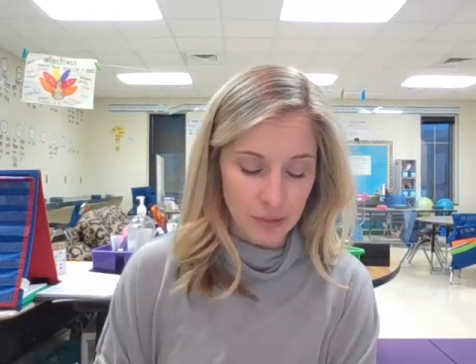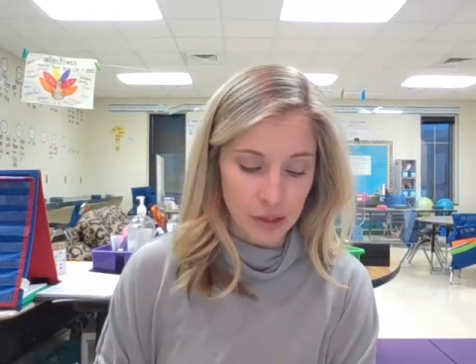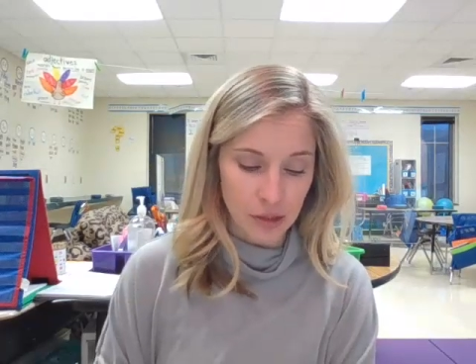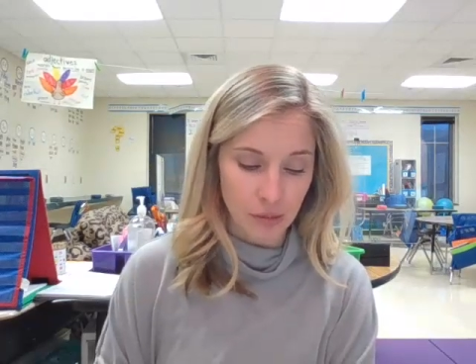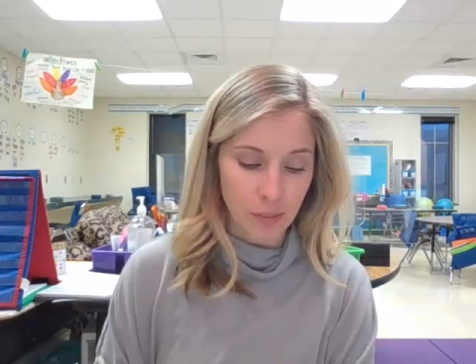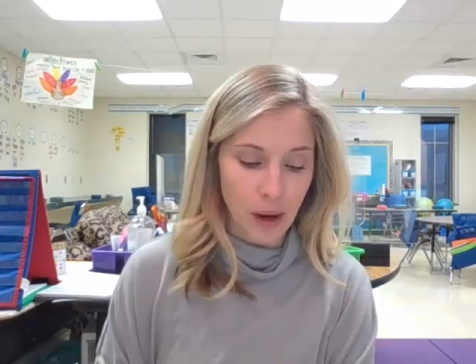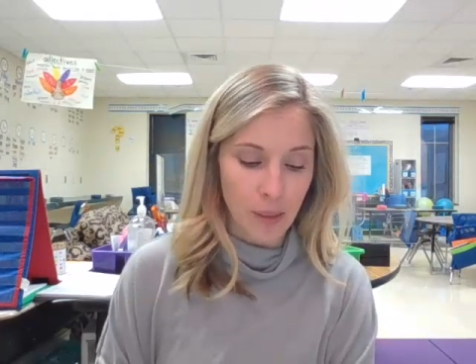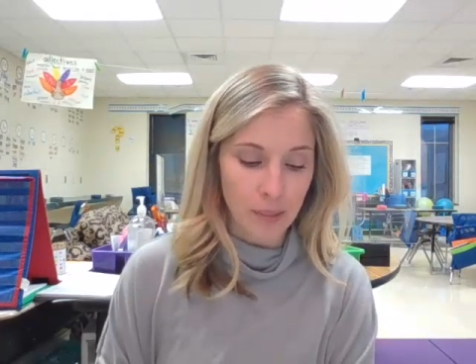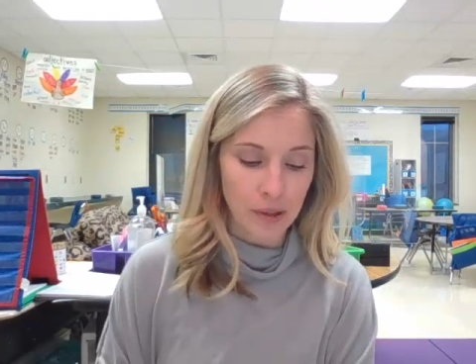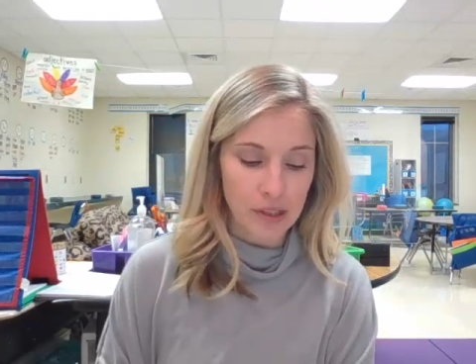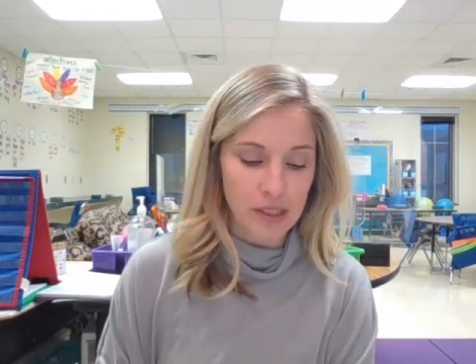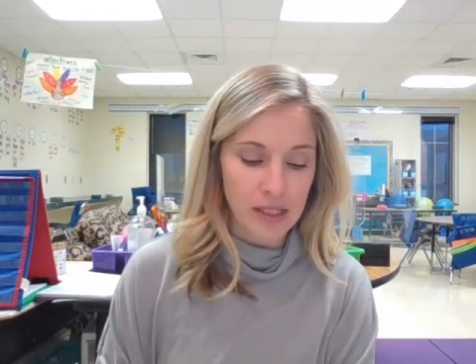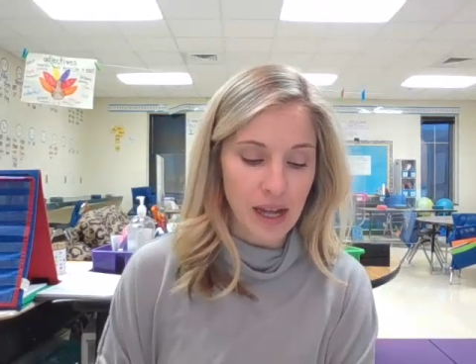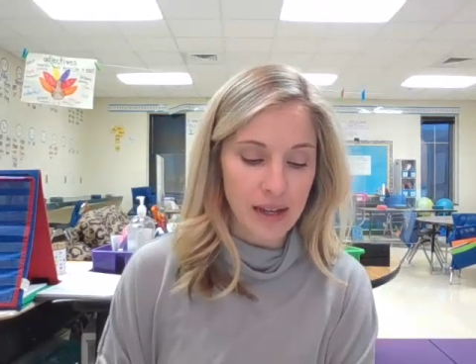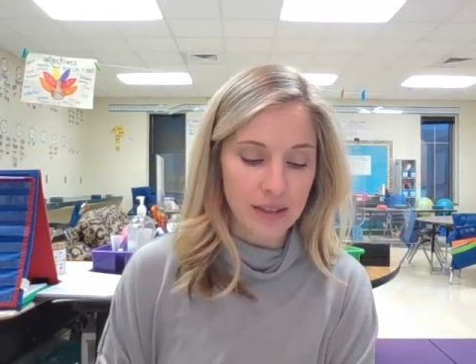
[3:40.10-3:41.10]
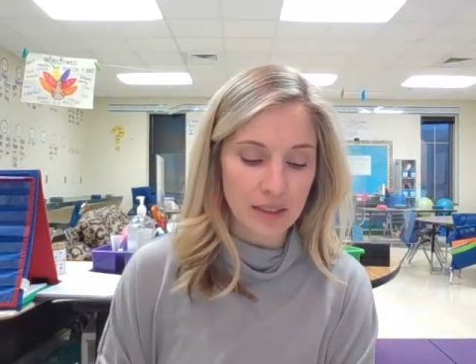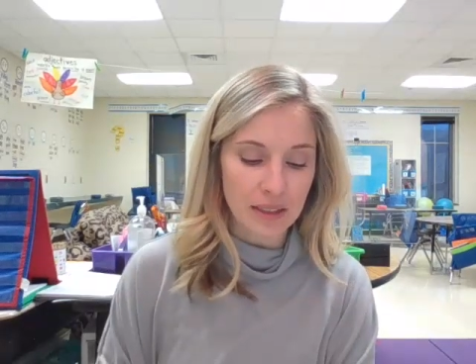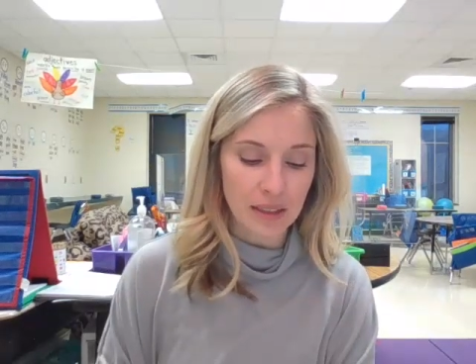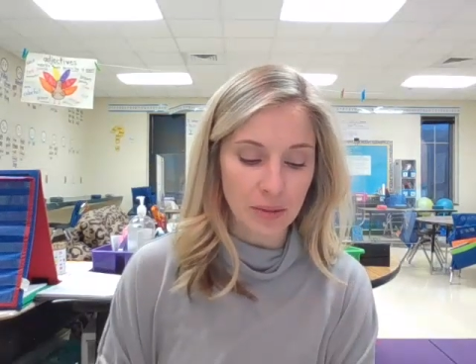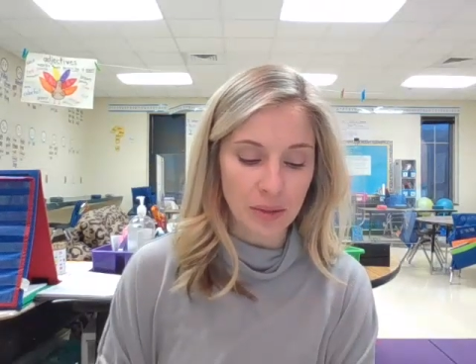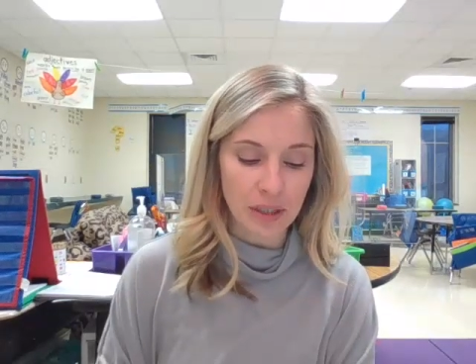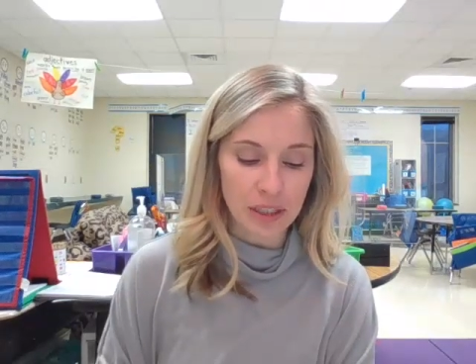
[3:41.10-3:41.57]
Mr. Popper
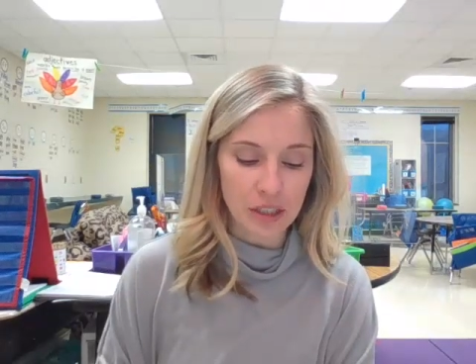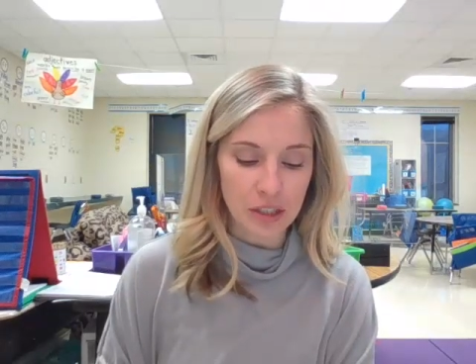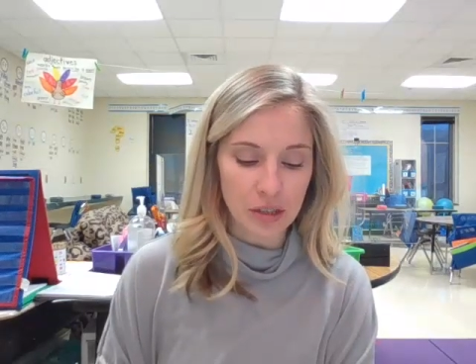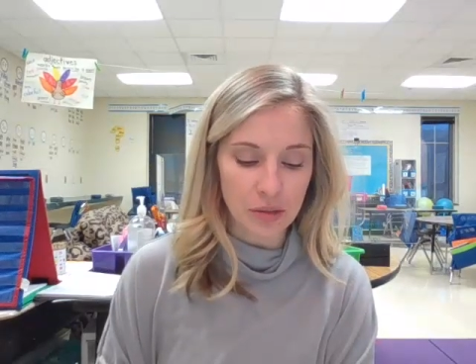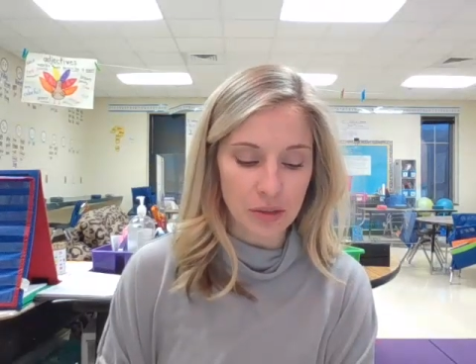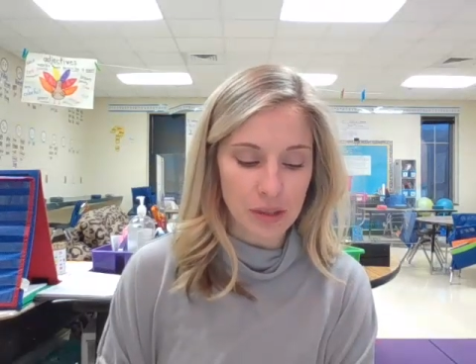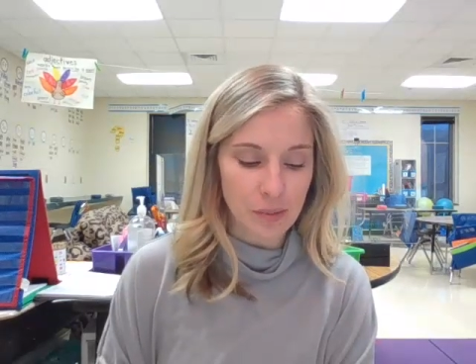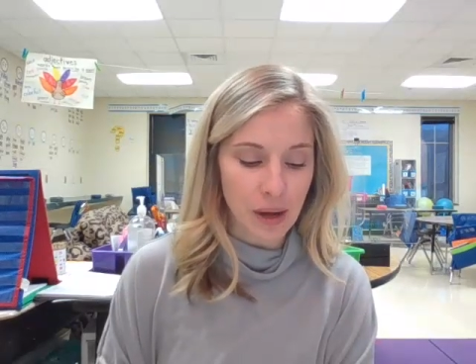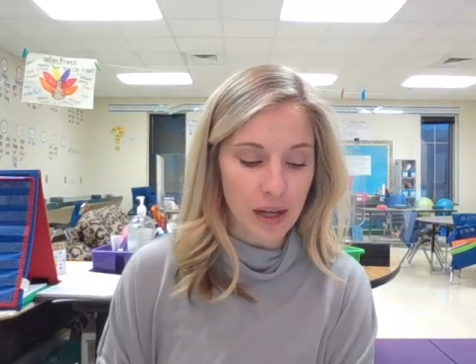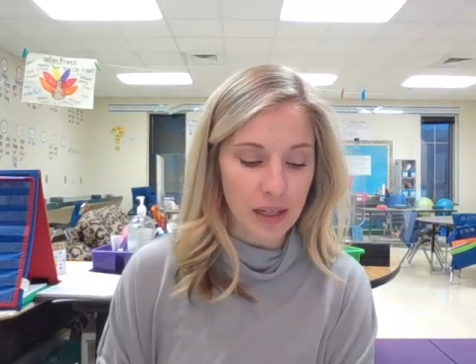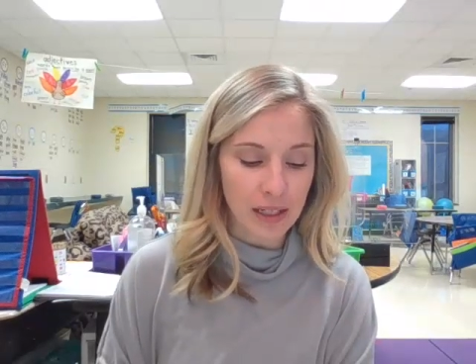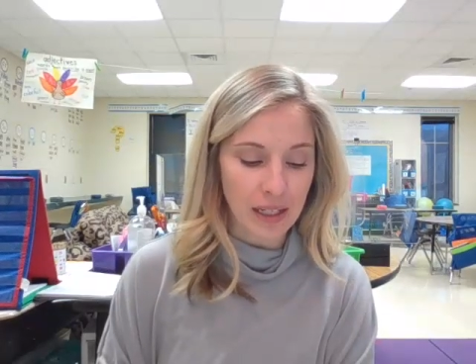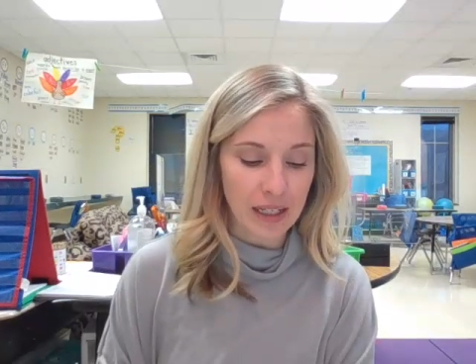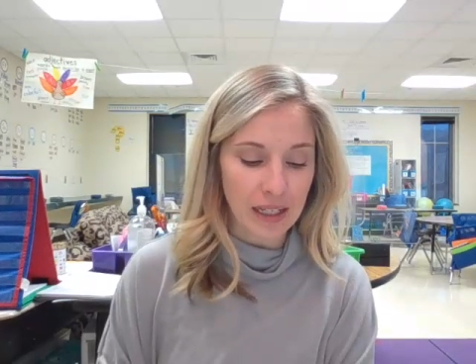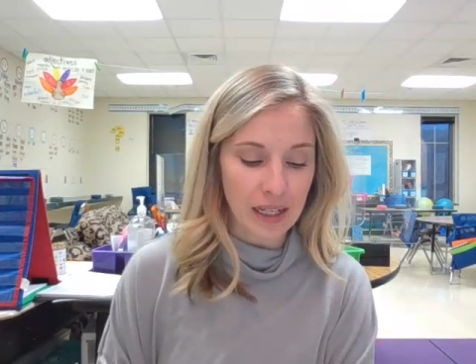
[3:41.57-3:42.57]
silently reached into his pocket